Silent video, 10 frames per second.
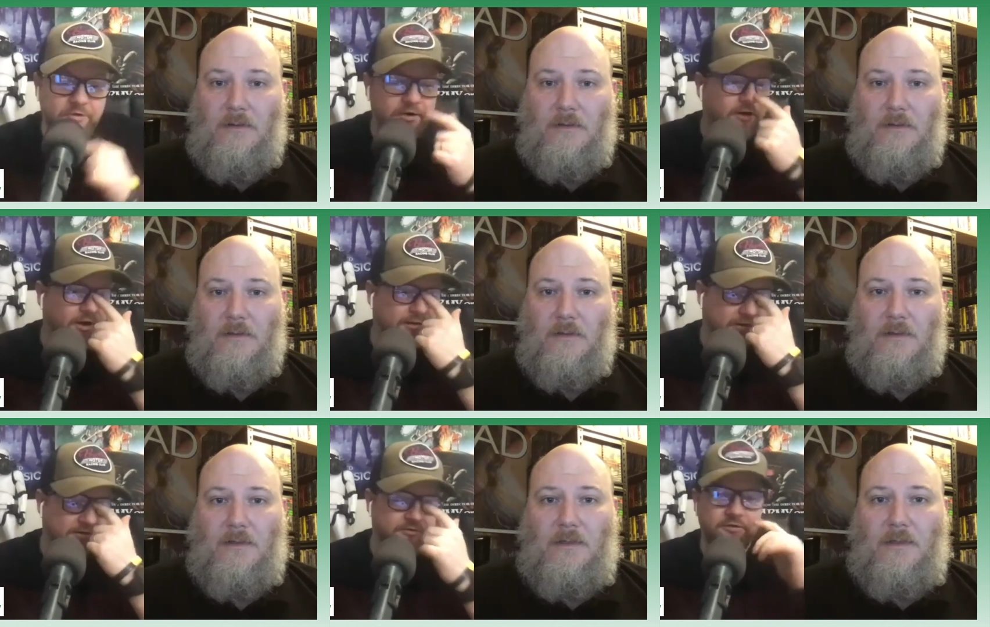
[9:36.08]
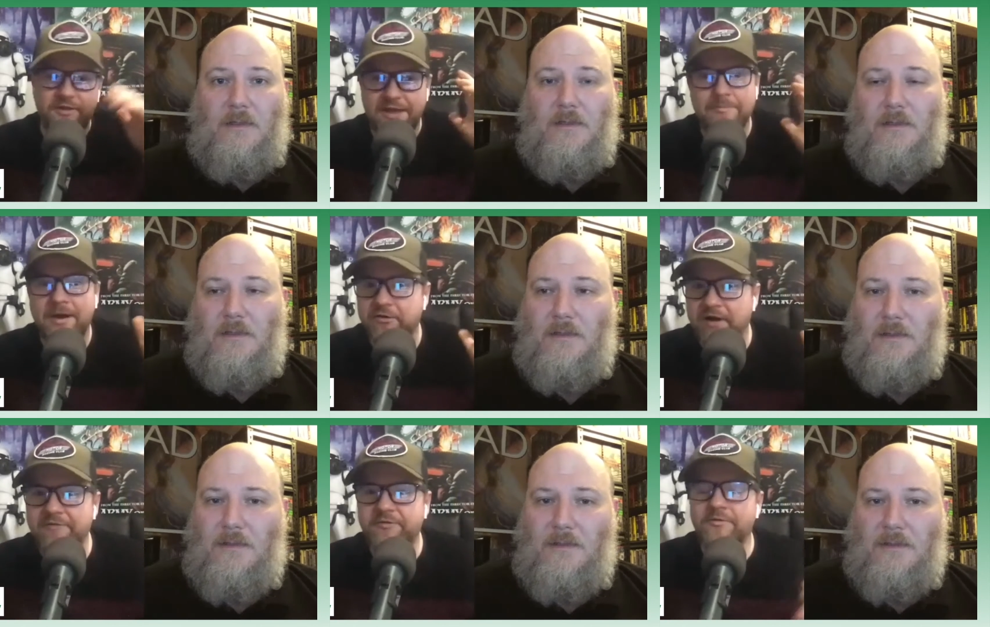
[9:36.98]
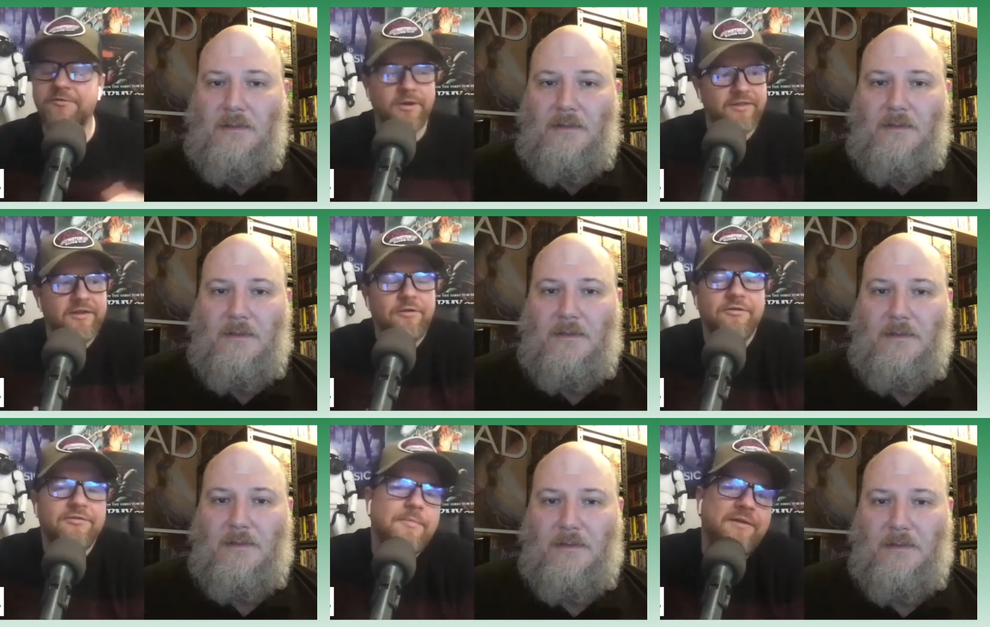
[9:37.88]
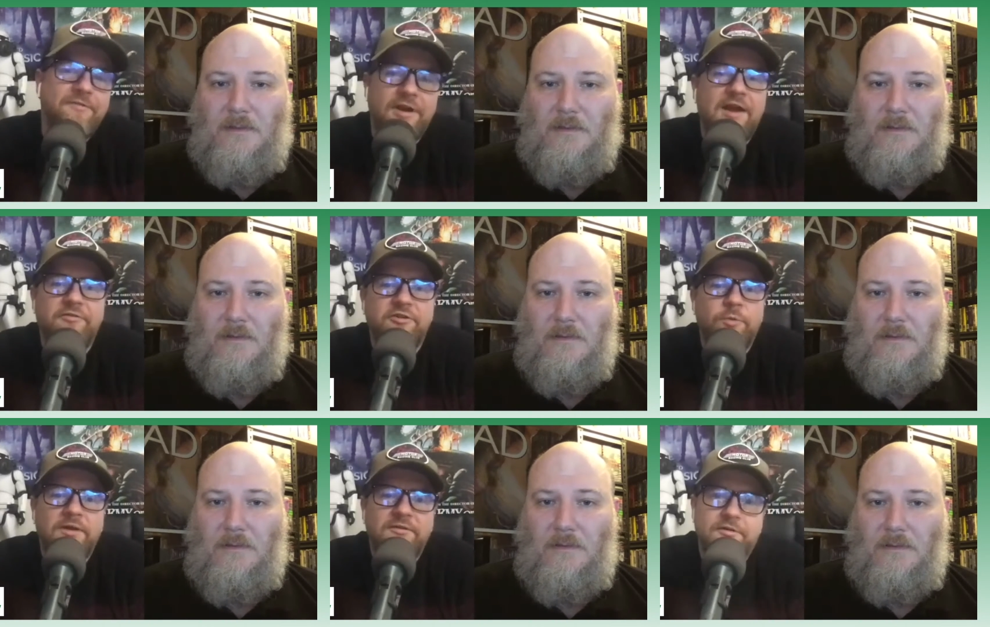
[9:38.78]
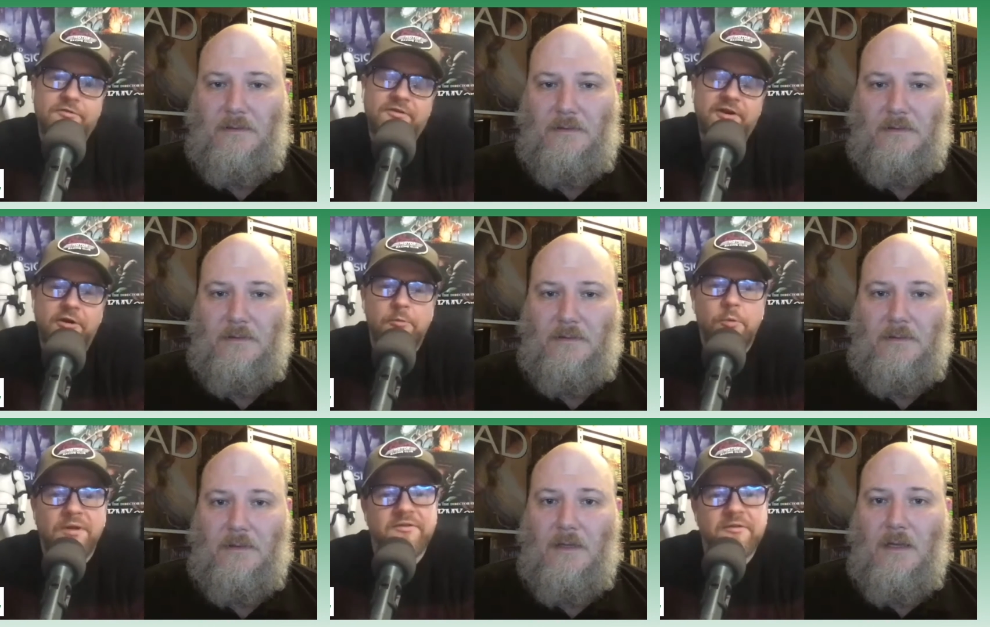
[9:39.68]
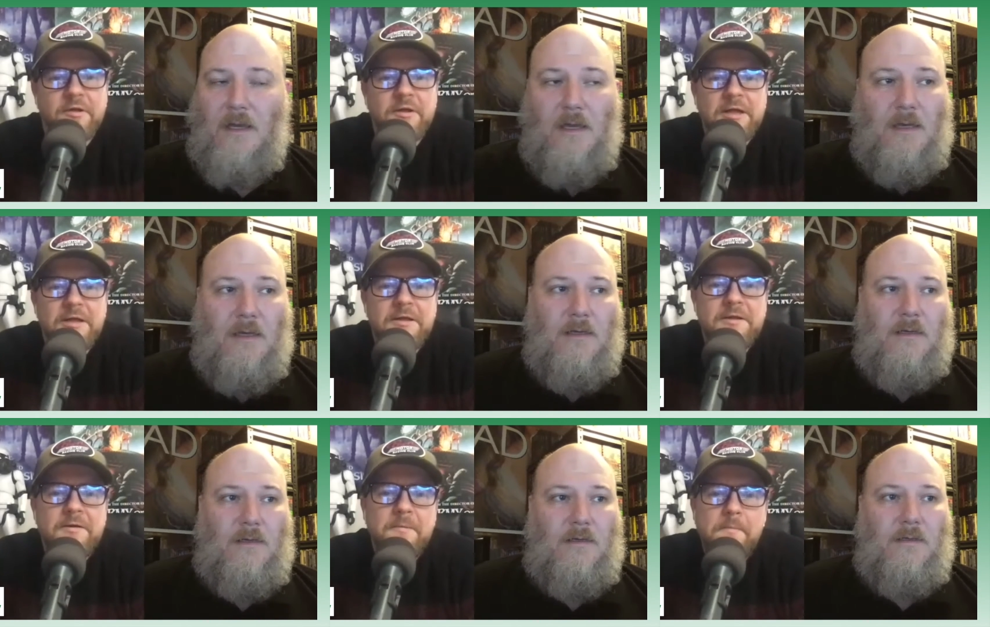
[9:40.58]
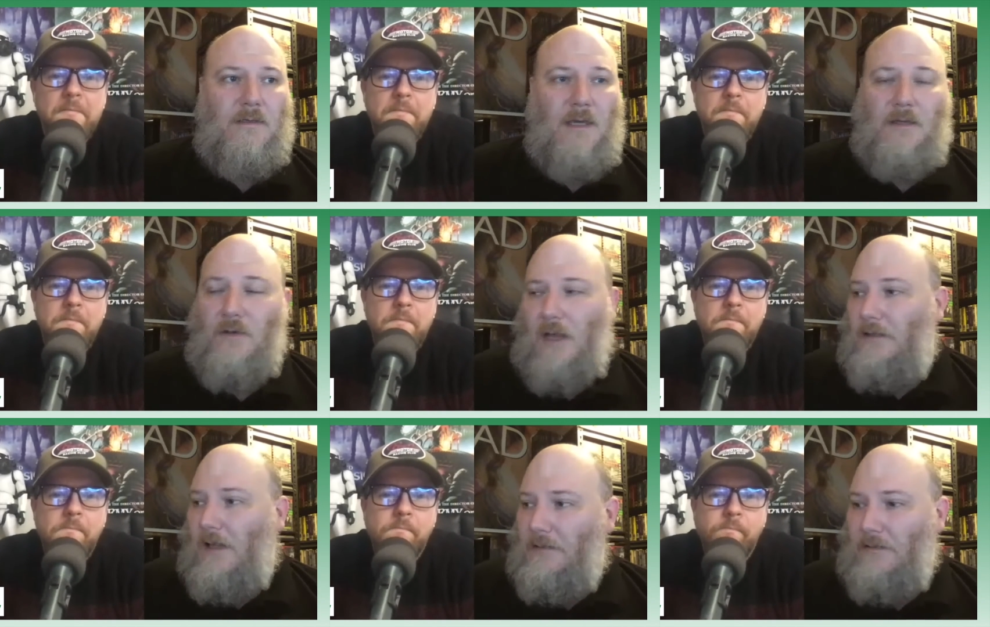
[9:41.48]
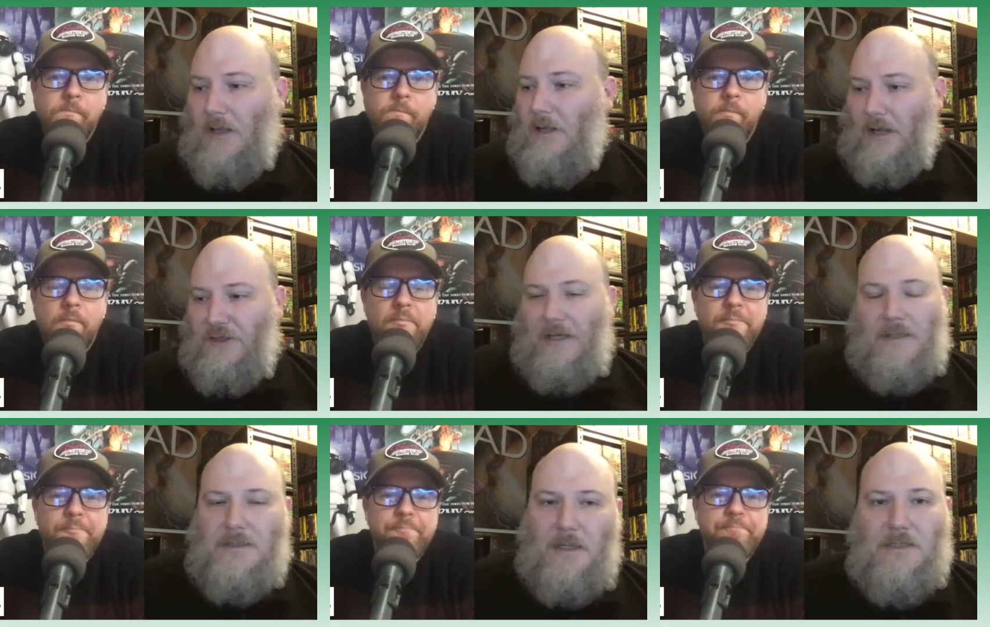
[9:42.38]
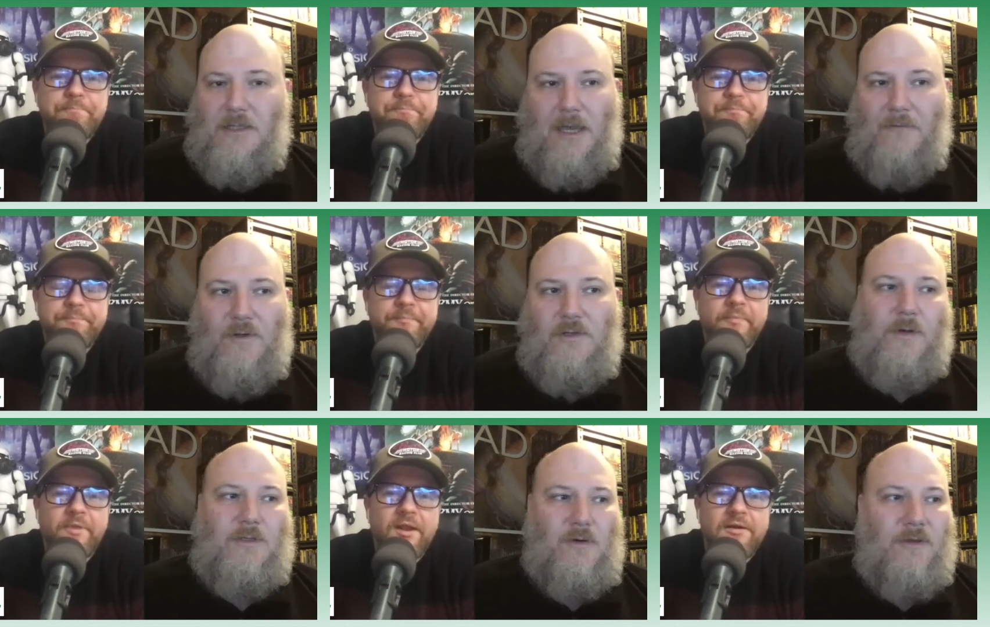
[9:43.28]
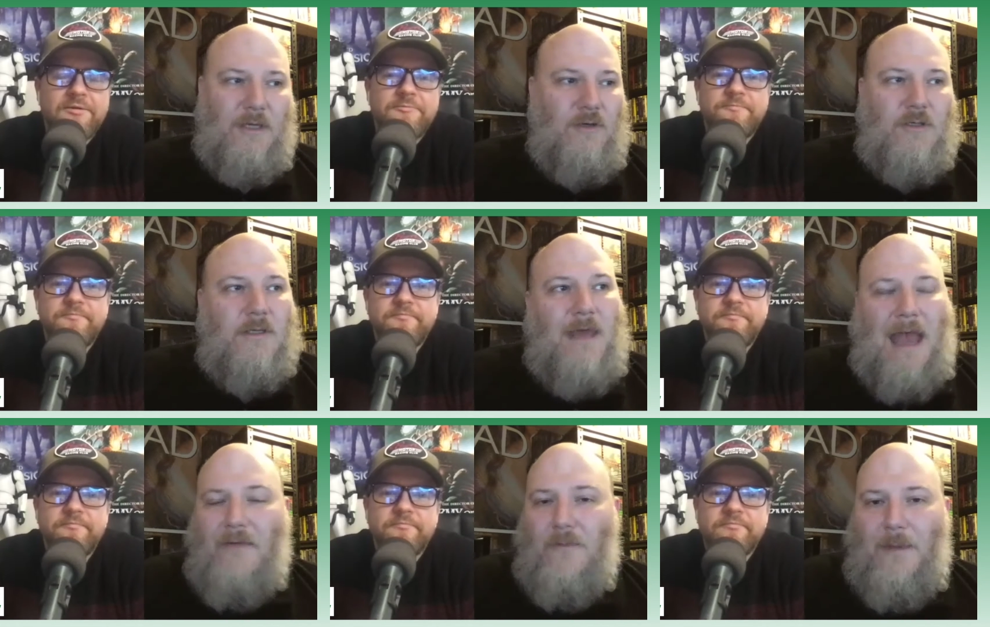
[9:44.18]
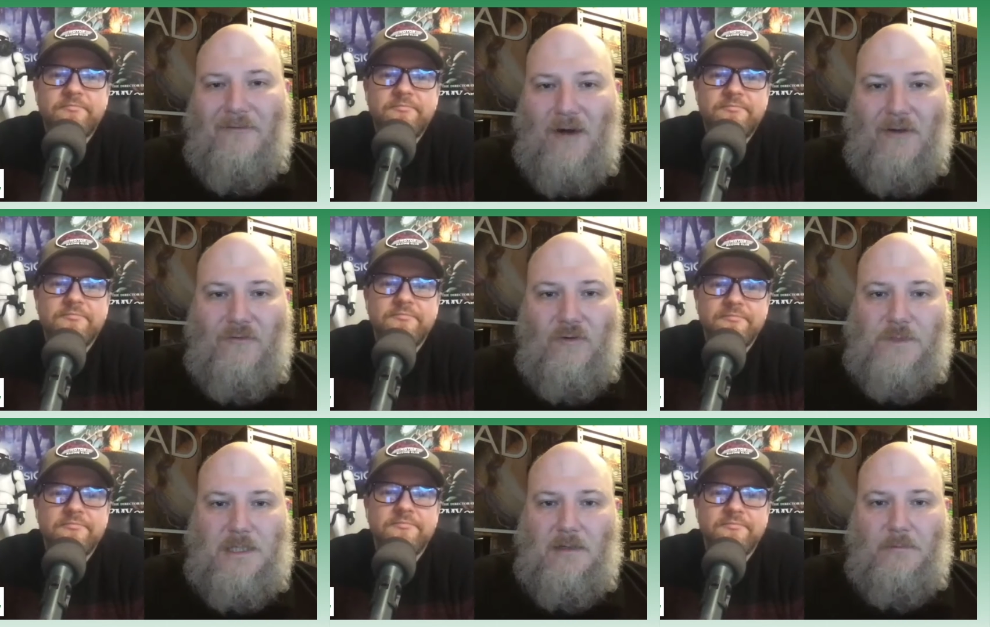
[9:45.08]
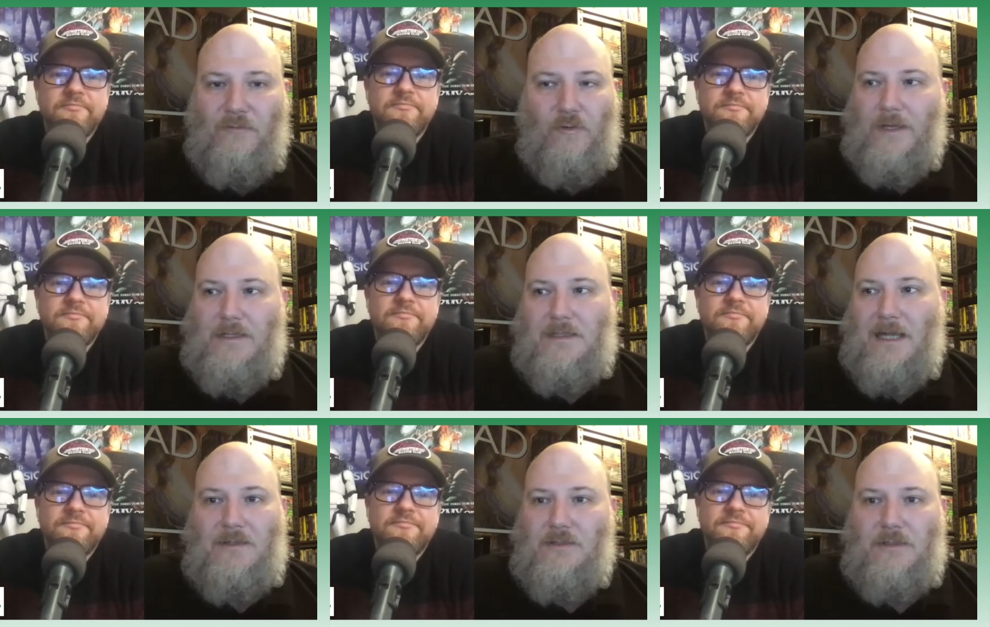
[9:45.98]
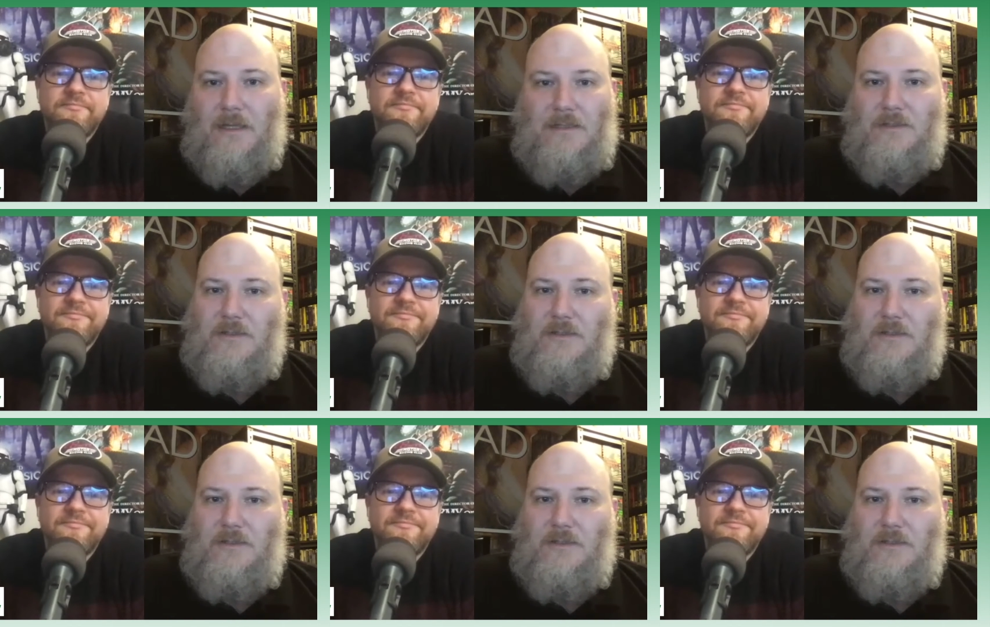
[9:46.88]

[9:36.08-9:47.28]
Speaker 1: wrong. I, I do think he made great films, but I think he also made very average ones and a few terrible ones.
Speaker 2: Yeah, look, and and like I think it's it's like every director. I think usually they have about five films in them before they start they they